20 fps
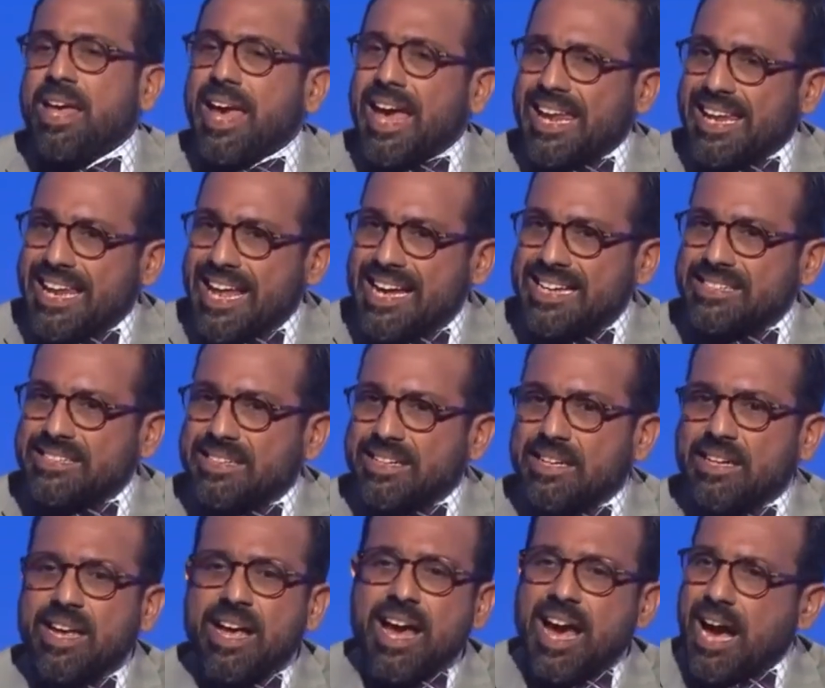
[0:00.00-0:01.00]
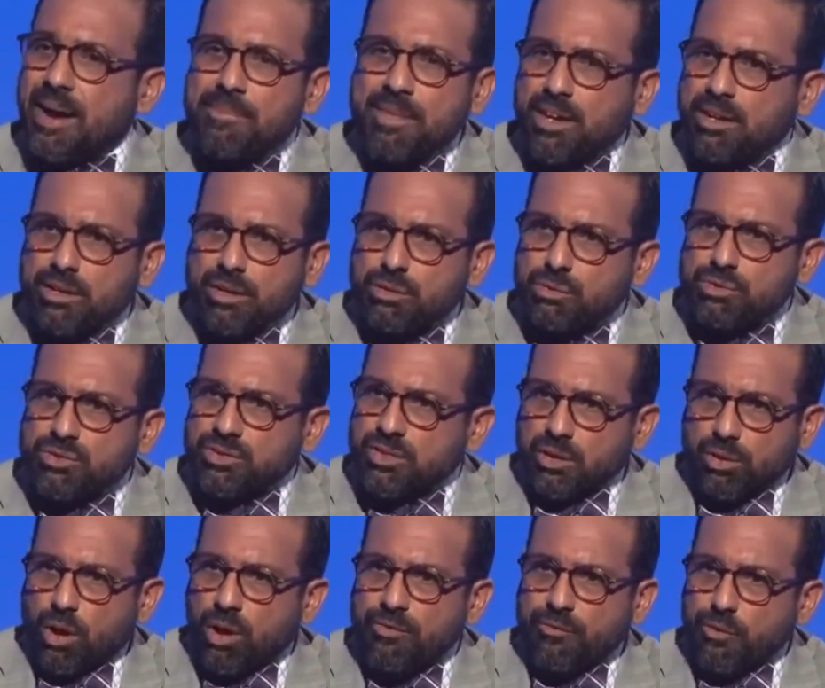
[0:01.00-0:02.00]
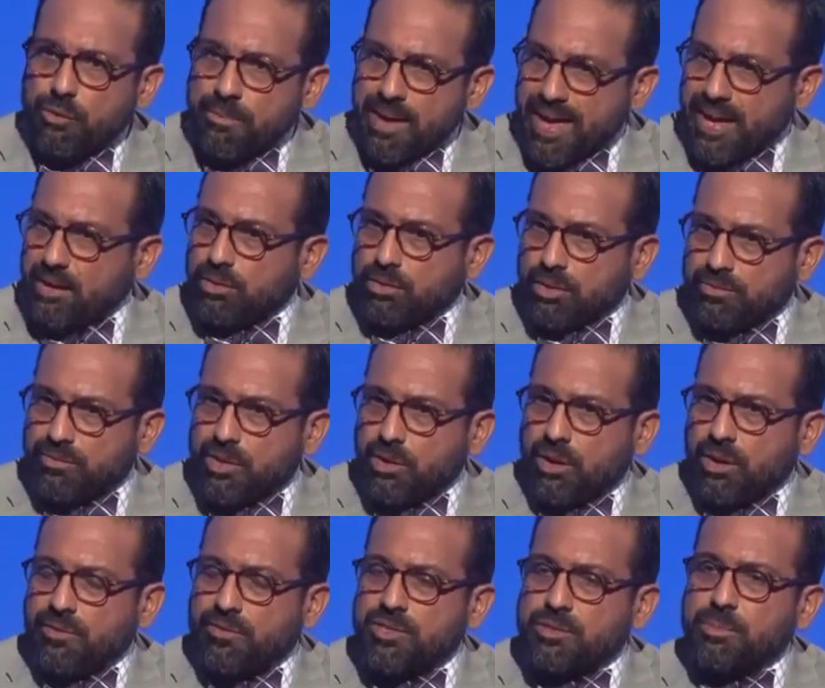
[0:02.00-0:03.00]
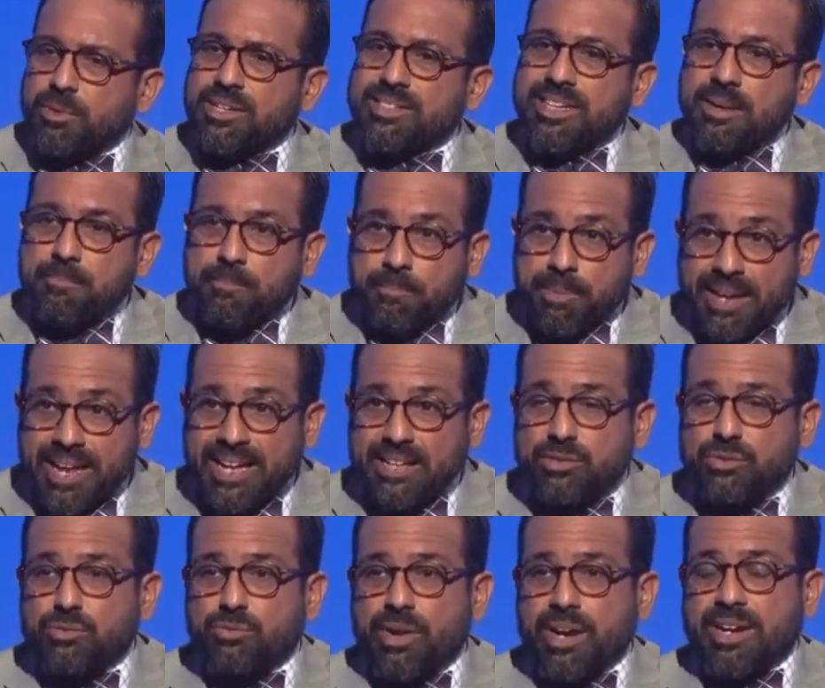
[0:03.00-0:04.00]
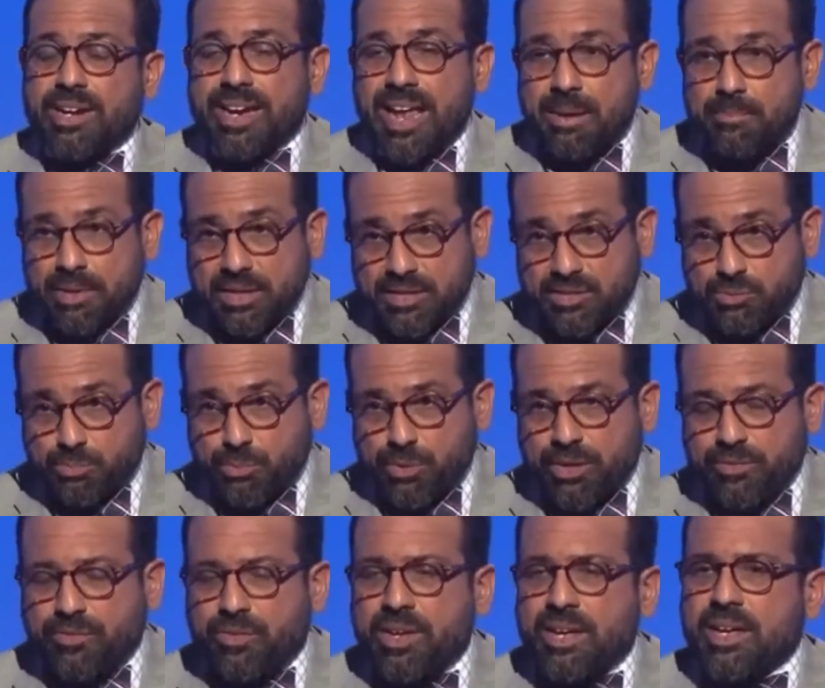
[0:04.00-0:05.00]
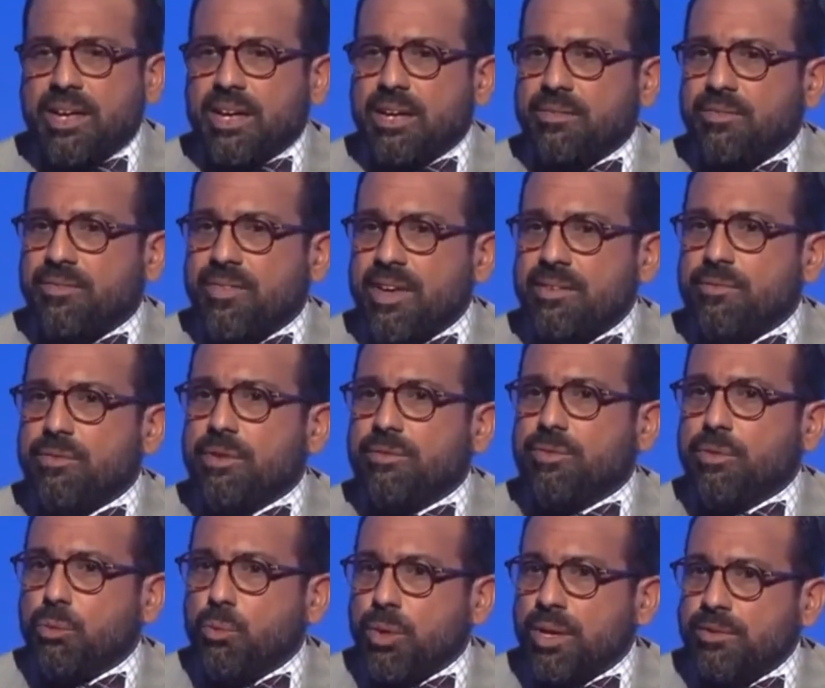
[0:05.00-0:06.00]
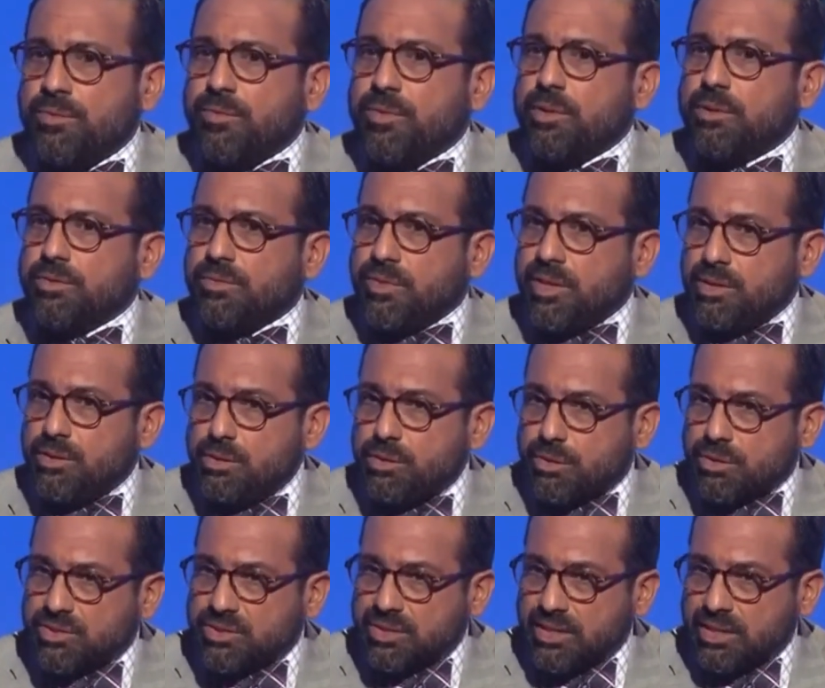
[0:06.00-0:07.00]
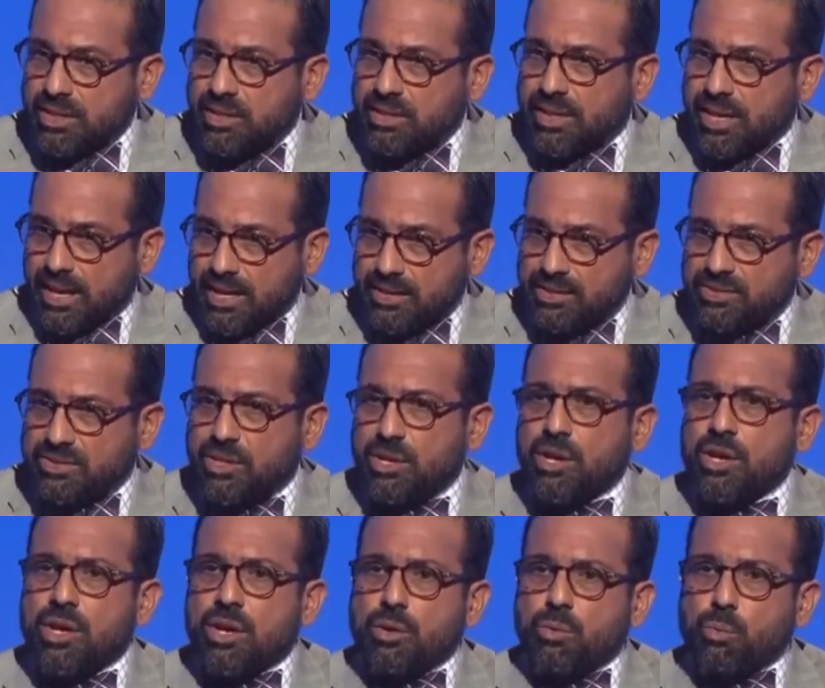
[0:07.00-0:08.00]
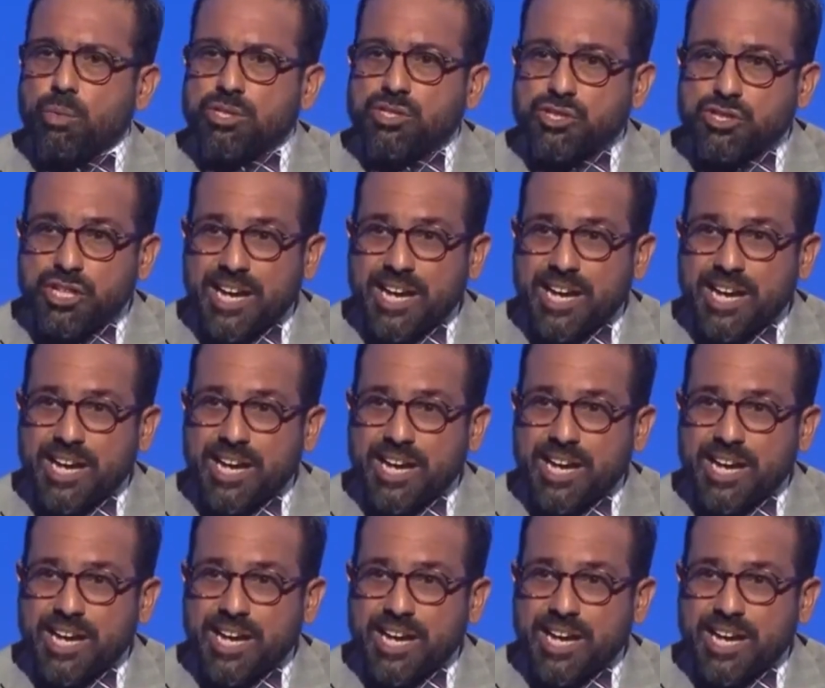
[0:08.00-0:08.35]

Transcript: And lastly, I'm not going to lose the law firm angle of the office, because I plan to write an amicus brief in favor of the Winfield v. New York City case, which